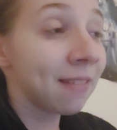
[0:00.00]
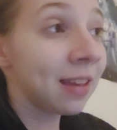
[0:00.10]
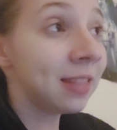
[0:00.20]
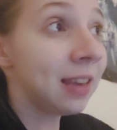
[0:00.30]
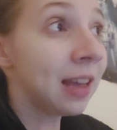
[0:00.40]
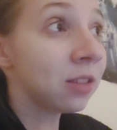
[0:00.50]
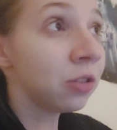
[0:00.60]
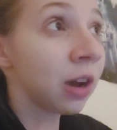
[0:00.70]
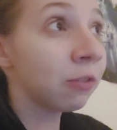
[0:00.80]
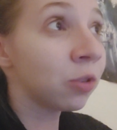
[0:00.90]
in the end,
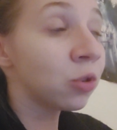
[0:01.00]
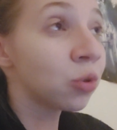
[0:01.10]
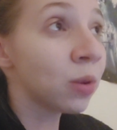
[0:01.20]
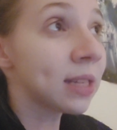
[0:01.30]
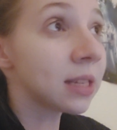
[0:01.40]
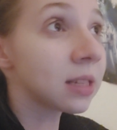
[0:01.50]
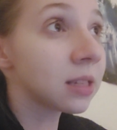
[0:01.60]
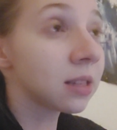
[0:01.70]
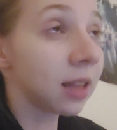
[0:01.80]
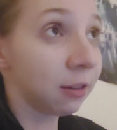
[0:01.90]
you have no
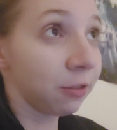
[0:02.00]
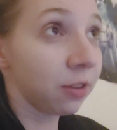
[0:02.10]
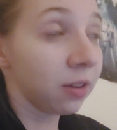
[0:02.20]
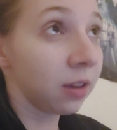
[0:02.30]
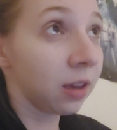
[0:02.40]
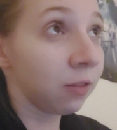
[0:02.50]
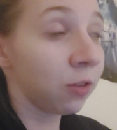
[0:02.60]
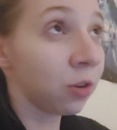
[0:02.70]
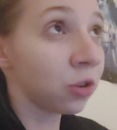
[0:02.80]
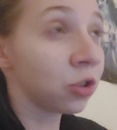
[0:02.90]
choices left
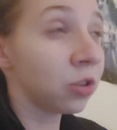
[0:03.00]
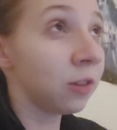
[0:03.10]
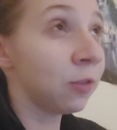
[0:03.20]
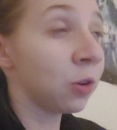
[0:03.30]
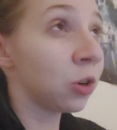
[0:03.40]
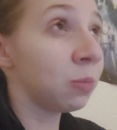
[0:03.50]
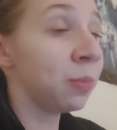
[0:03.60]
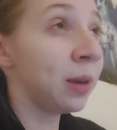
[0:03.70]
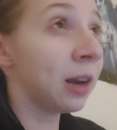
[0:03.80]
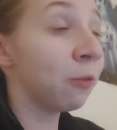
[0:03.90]
if you're going to
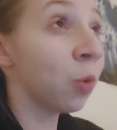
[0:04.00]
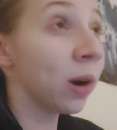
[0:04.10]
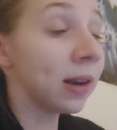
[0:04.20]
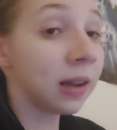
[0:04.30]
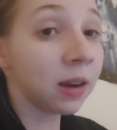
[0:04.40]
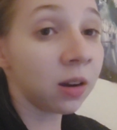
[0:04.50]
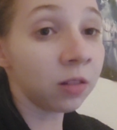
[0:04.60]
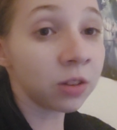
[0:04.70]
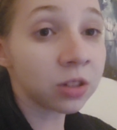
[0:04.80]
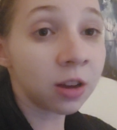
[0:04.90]
be avoiding all
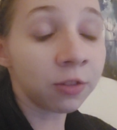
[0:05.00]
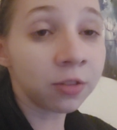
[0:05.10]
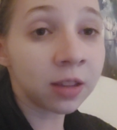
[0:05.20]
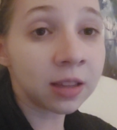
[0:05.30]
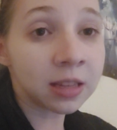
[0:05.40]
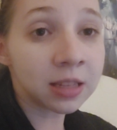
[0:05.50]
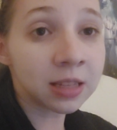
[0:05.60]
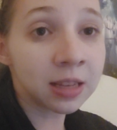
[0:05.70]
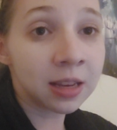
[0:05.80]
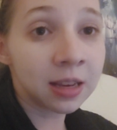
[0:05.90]
the stuff
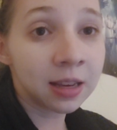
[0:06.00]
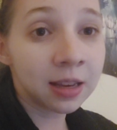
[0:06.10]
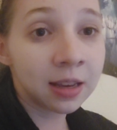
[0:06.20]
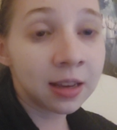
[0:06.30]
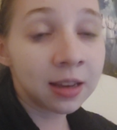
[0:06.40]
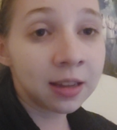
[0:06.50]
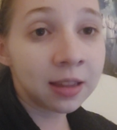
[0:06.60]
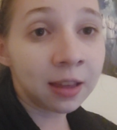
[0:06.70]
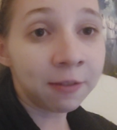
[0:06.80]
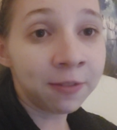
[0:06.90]

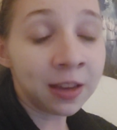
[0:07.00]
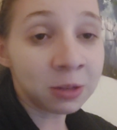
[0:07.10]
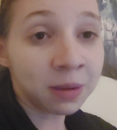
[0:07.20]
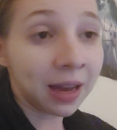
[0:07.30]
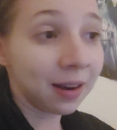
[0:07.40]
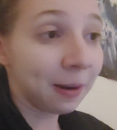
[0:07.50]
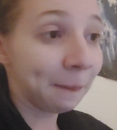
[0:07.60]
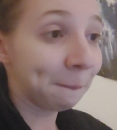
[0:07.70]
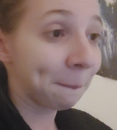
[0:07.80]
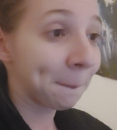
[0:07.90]
that feels bad.
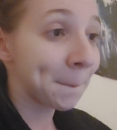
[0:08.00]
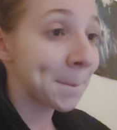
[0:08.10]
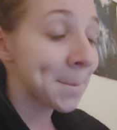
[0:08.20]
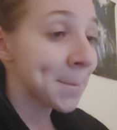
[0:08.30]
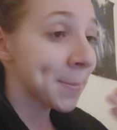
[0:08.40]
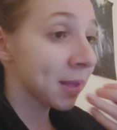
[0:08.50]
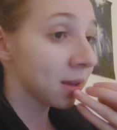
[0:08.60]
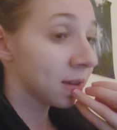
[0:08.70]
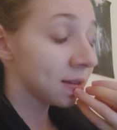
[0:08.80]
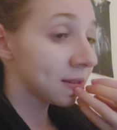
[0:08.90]

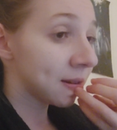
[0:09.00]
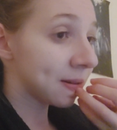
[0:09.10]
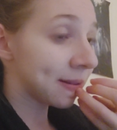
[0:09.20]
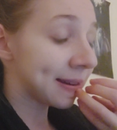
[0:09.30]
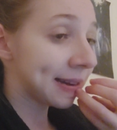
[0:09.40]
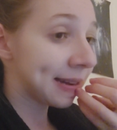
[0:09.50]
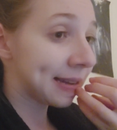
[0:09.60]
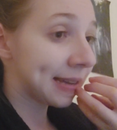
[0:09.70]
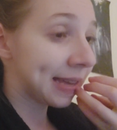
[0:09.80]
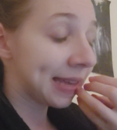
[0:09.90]

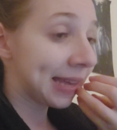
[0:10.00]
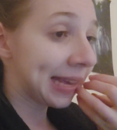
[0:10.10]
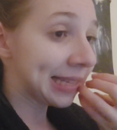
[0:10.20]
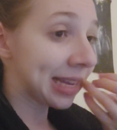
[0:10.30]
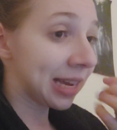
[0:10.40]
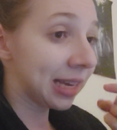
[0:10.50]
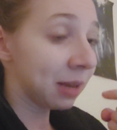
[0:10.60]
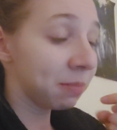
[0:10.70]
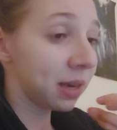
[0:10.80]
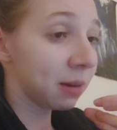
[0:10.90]
So SI
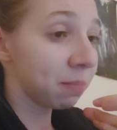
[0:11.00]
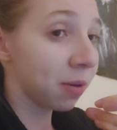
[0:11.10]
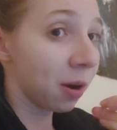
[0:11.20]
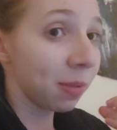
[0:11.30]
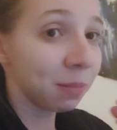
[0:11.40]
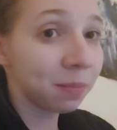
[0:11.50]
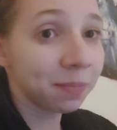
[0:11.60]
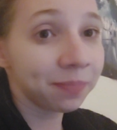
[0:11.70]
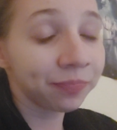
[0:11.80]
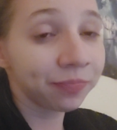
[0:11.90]
can be a problem